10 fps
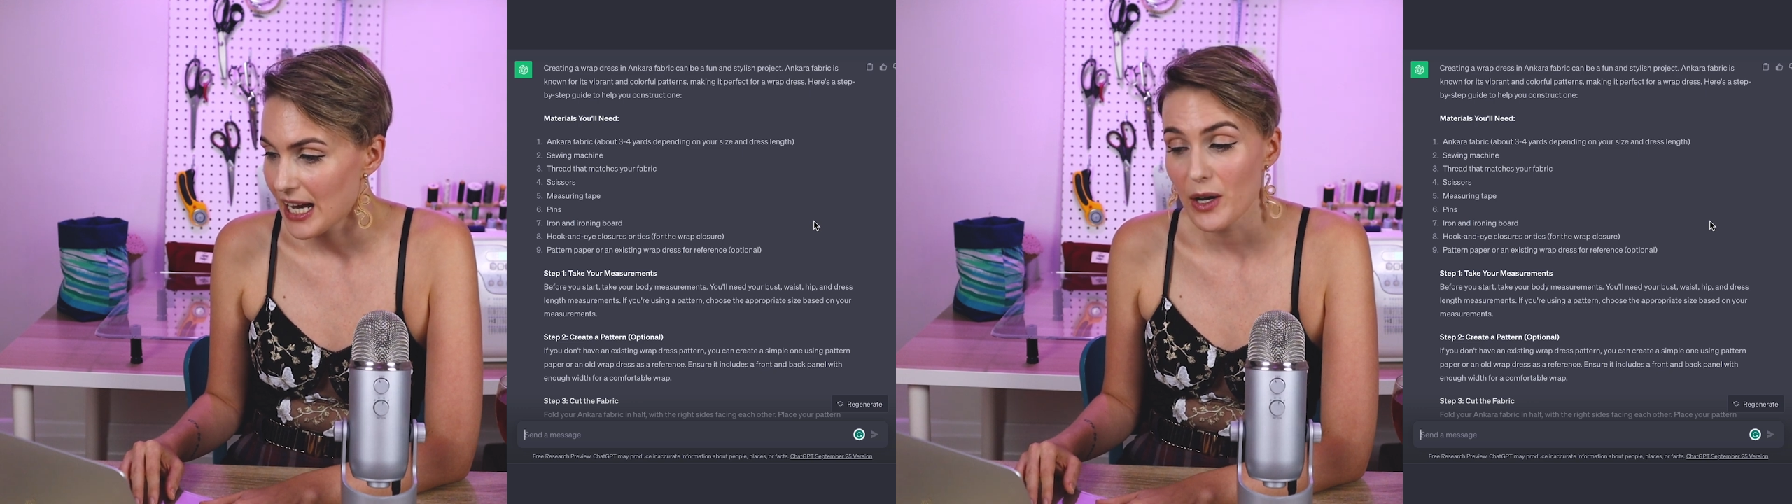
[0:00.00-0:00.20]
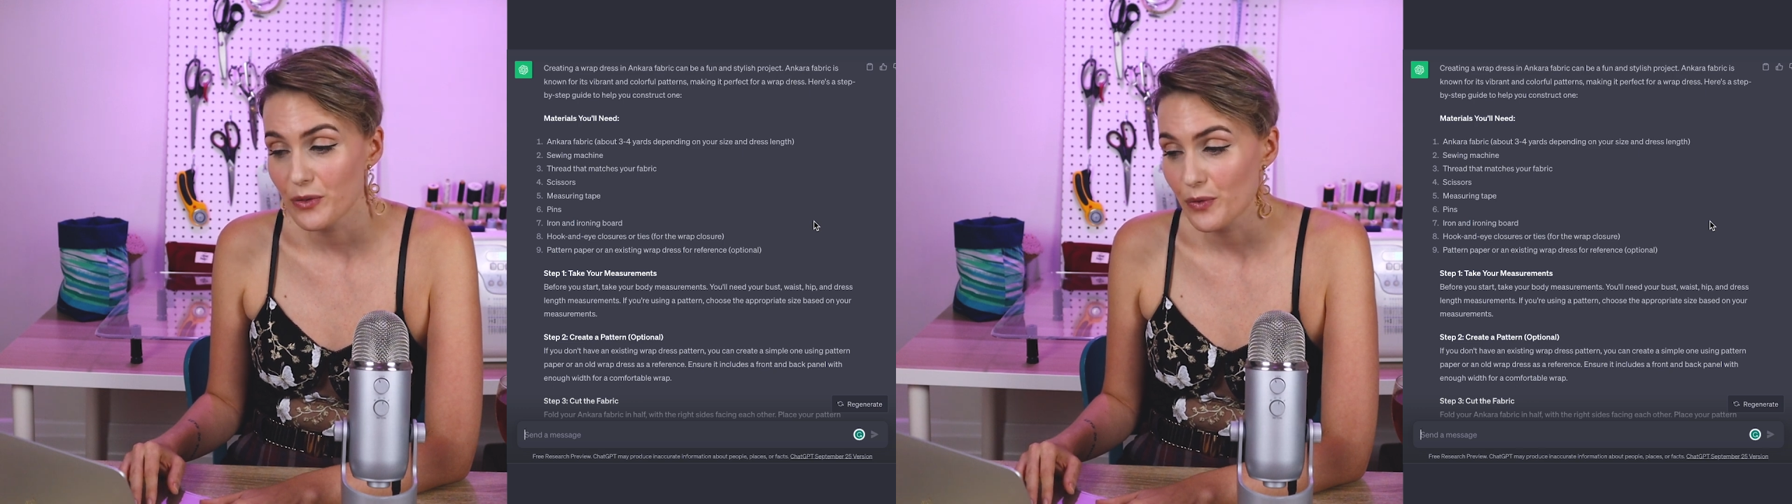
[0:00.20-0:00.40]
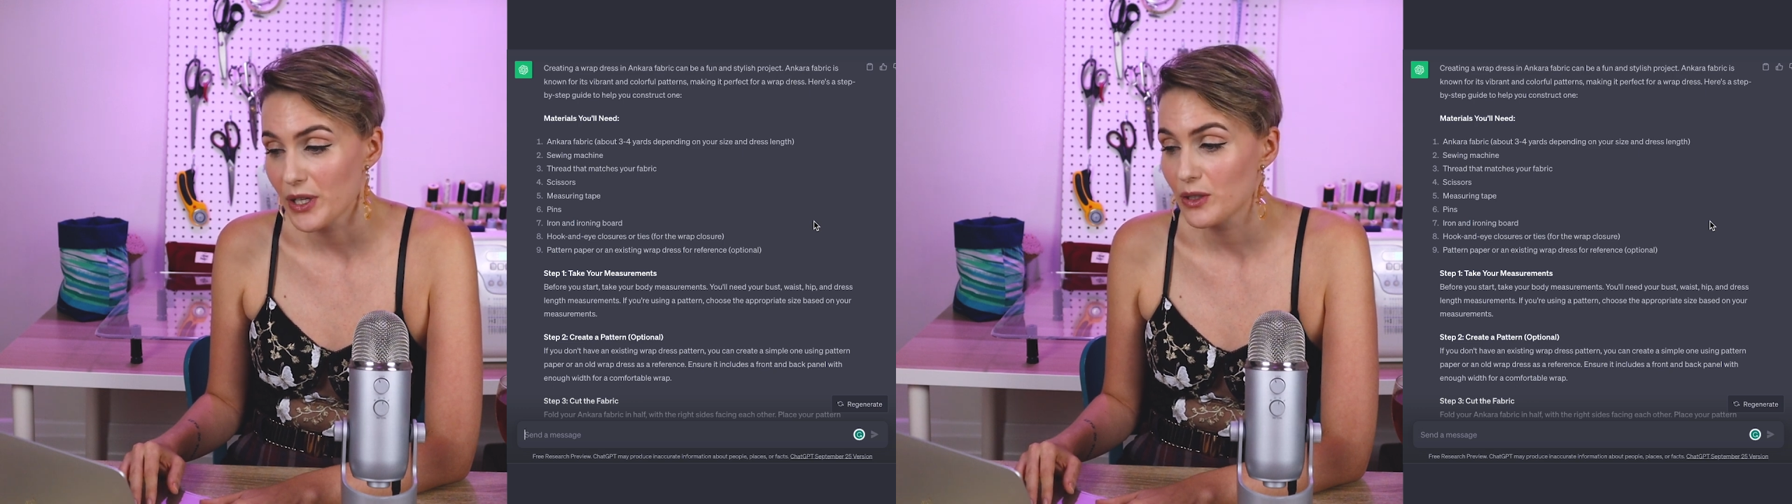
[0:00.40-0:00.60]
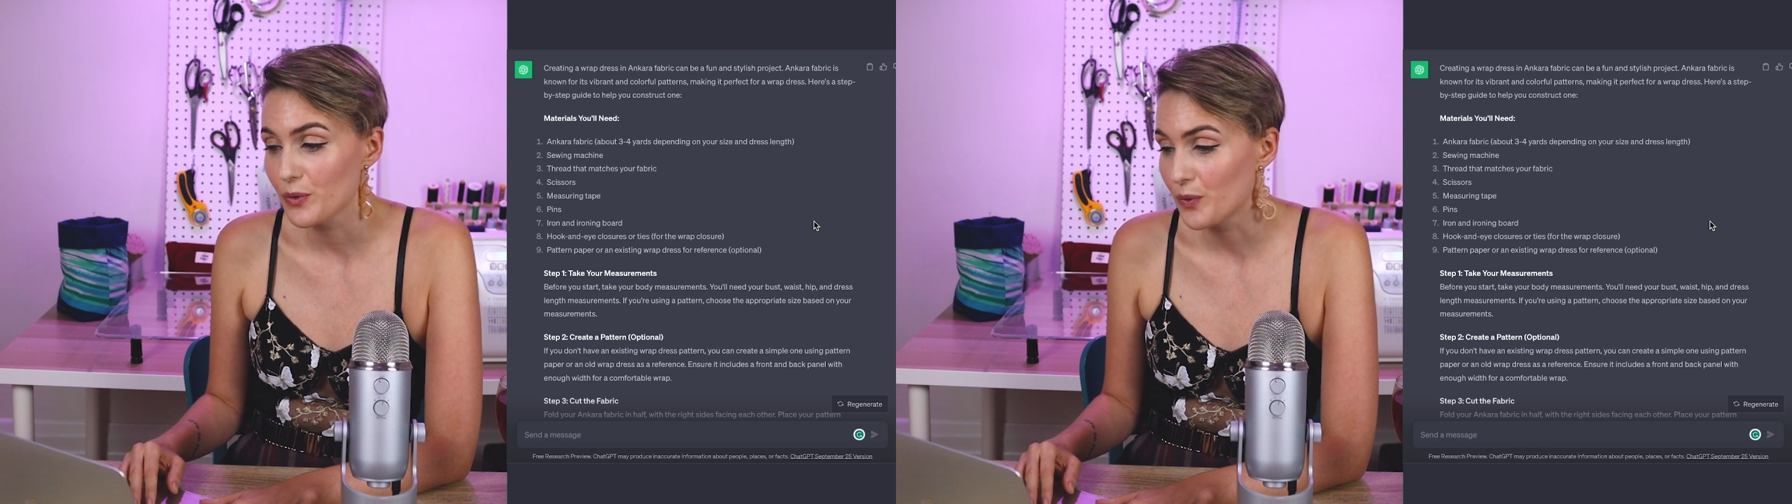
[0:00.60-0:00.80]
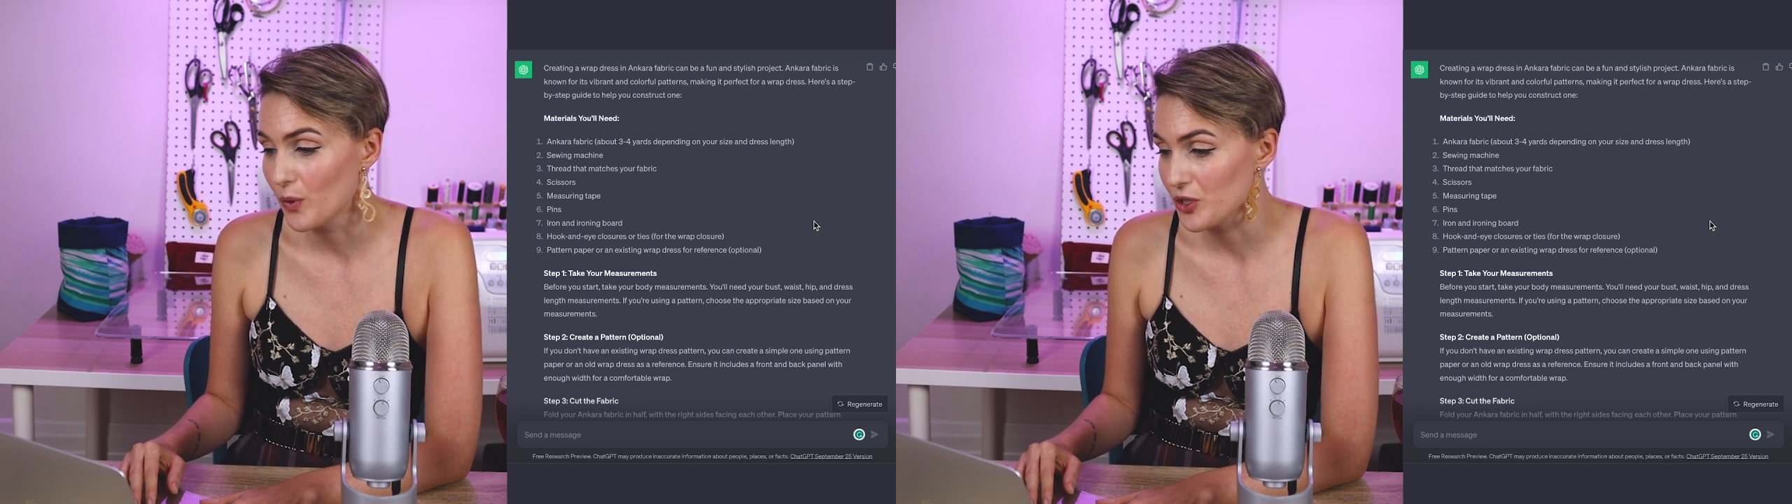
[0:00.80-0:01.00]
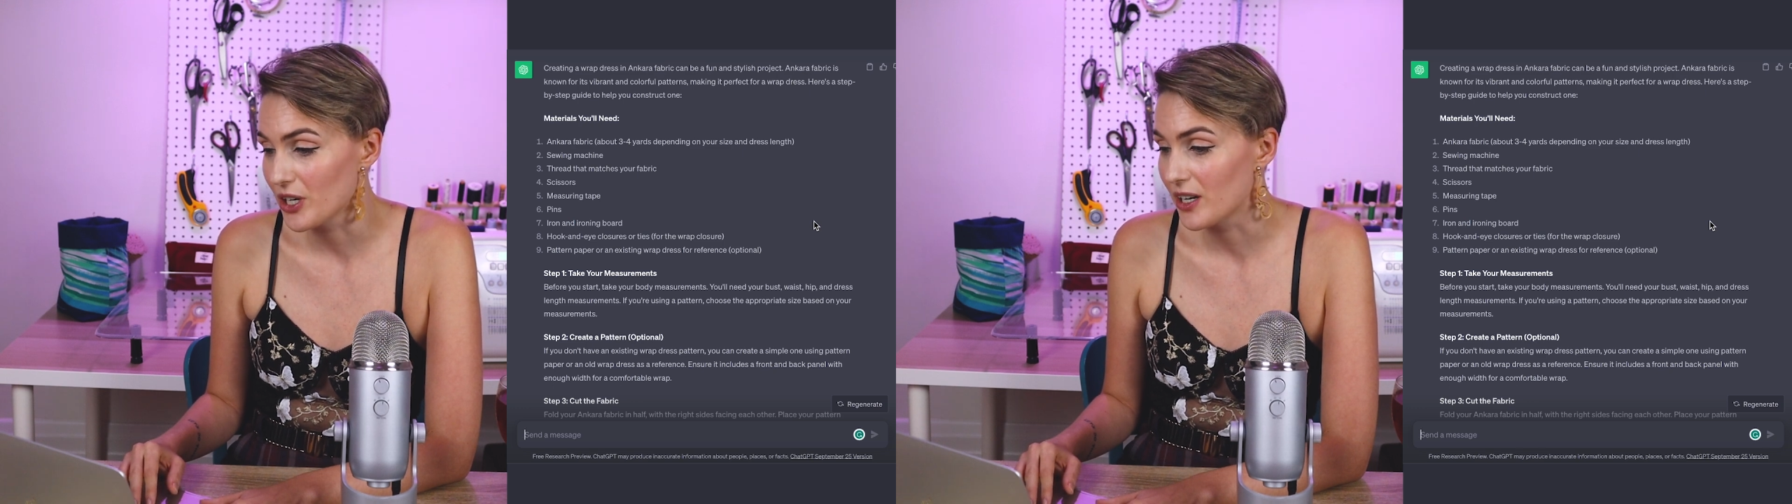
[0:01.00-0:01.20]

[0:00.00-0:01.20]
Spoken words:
about 3 to 4